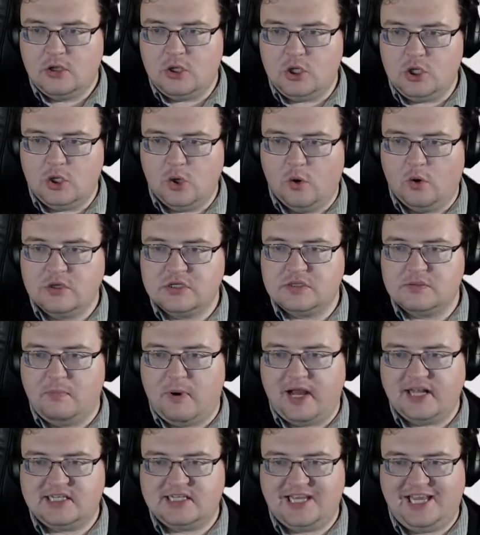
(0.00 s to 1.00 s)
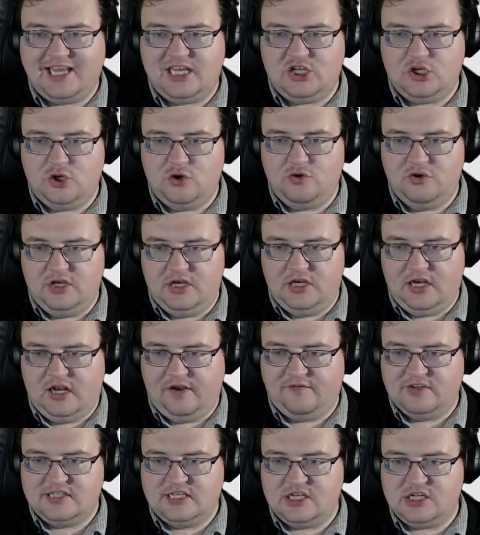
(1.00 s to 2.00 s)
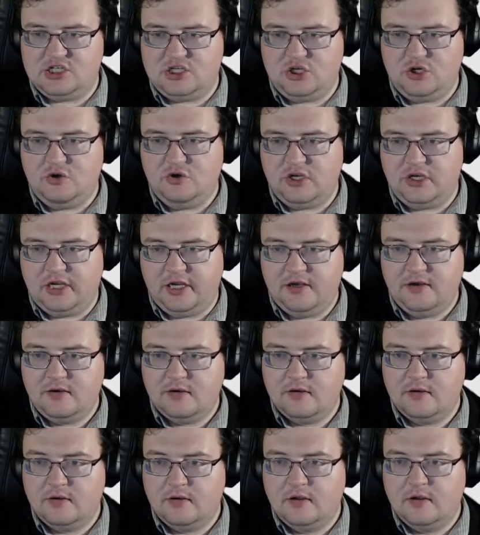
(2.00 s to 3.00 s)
Yours might say union. And if it says union,